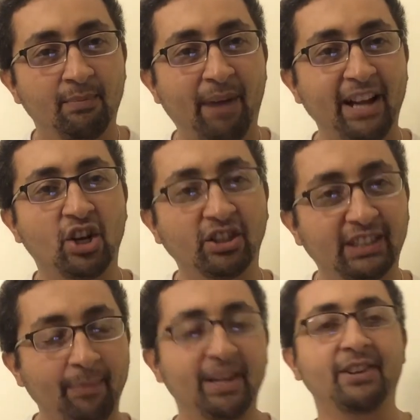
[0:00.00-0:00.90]
by
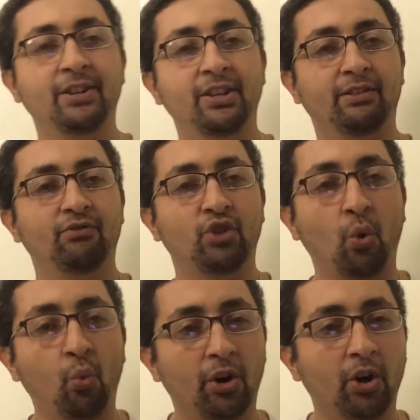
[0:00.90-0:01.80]
contaminating
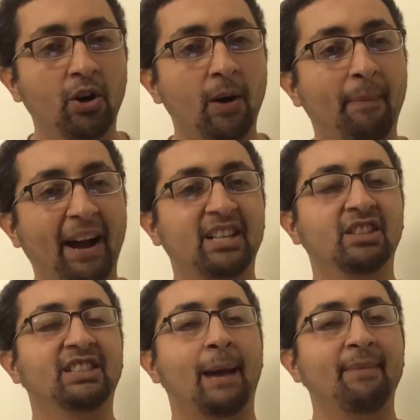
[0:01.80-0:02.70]
the world, by
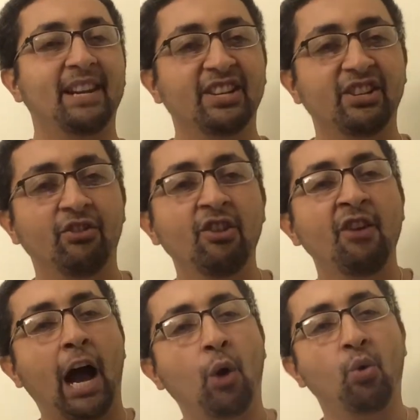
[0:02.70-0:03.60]
contaminating
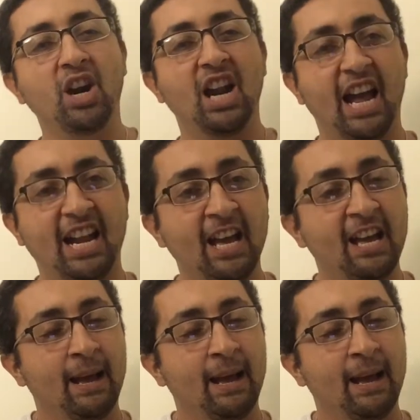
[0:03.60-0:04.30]
our land,